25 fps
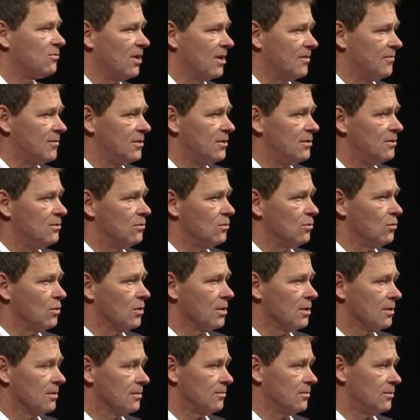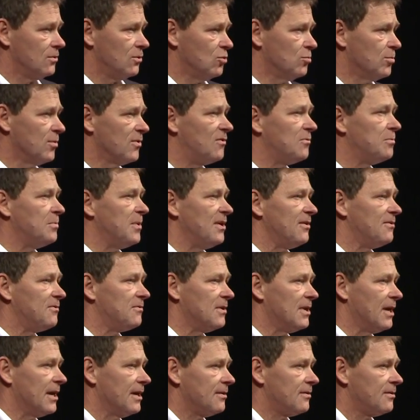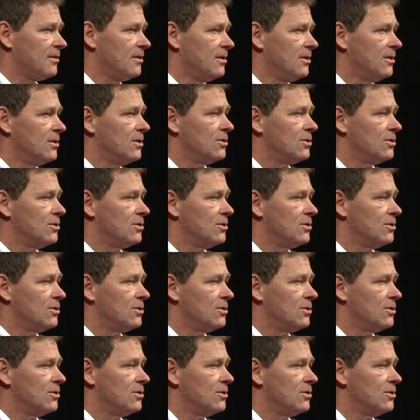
travel or human space flight,